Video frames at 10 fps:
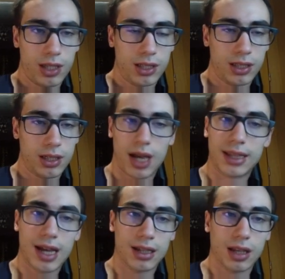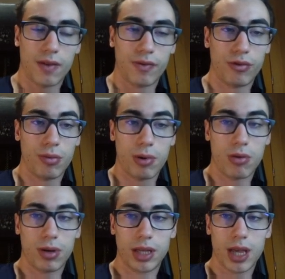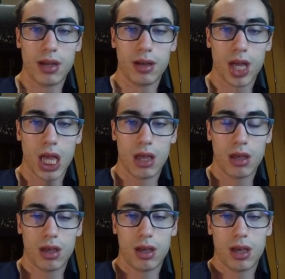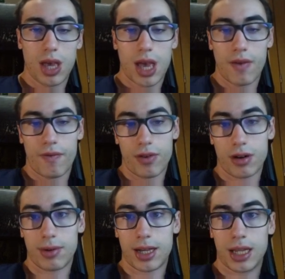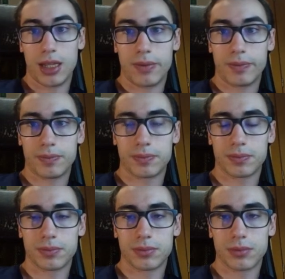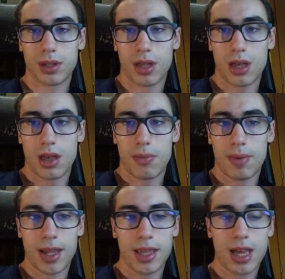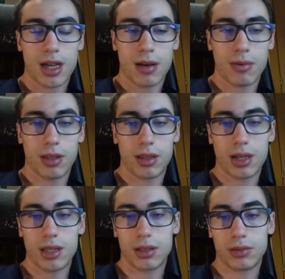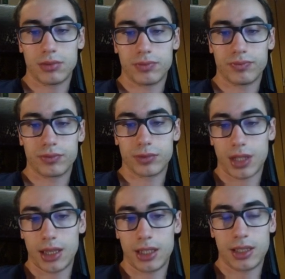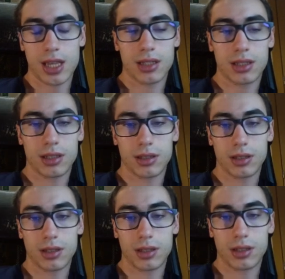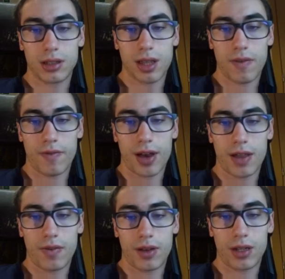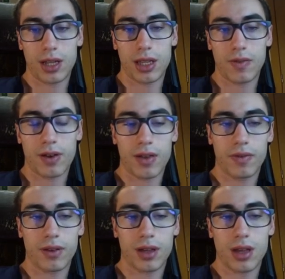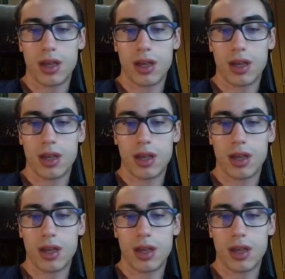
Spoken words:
that is attack the f3 pawn one day. f4 by Deac, avoiding that. Knight e6, f5, and knight g5.